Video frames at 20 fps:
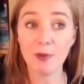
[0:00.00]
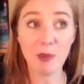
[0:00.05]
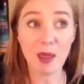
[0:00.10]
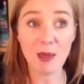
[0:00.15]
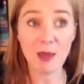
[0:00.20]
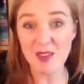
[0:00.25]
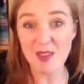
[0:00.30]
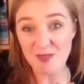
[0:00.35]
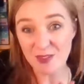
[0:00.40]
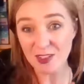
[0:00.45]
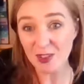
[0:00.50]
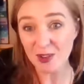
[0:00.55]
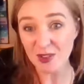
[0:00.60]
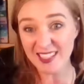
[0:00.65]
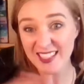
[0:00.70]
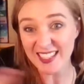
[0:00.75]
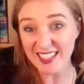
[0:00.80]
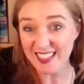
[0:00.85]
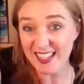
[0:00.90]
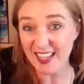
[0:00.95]
maybe even doing
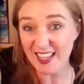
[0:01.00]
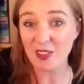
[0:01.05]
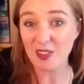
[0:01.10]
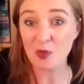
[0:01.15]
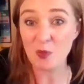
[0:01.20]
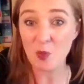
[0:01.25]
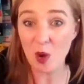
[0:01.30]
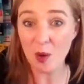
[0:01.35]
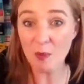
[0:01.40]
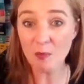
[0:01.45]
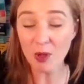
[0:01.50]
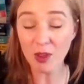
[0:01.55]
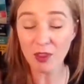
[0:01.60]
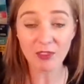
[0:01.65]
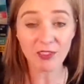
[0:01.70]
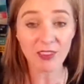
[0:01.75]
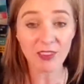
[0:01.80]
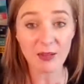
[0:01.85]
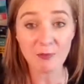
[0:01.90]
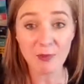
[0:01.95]
6,000 in 1
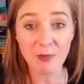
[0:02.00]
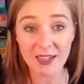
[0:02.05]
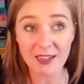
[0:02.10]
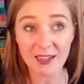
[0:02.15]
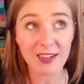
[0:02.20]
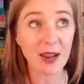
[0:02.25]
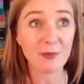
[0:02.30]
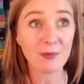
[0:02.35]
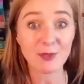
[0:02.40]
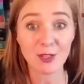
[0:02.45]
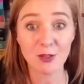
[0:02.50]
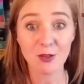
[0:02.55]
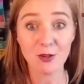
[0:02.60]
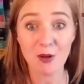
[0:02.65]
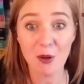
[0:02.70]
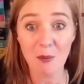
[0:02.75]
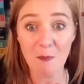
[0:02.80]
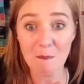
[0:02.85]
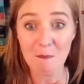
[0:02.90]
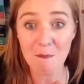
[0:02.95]
month and being an
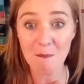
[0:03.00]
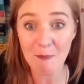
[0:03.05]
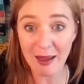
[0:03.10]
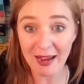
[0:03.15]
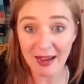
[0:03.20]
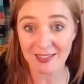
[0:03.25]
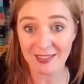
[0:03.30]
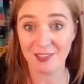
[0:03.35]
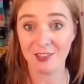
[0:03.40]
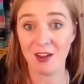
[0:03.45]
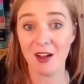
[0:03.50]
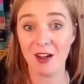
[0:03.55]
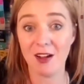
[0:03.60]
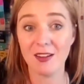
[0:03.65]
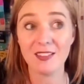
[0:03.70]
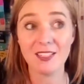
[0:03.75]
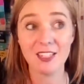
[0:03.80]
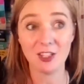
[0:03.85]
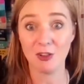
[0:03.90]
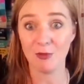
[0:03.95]
absolute
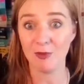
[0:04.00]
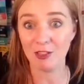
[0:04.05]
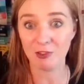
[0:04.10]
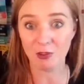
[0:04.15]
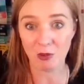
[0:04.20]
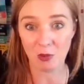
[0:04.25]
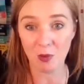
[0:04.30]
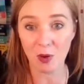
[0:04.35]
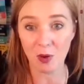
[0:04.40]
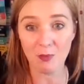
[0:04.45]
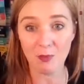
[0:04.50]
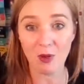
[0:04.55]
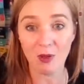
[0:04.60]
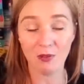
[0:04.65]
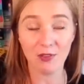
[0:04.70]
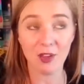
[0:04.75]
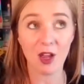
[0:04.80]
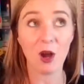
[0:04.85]
megastar district manager in 1 month.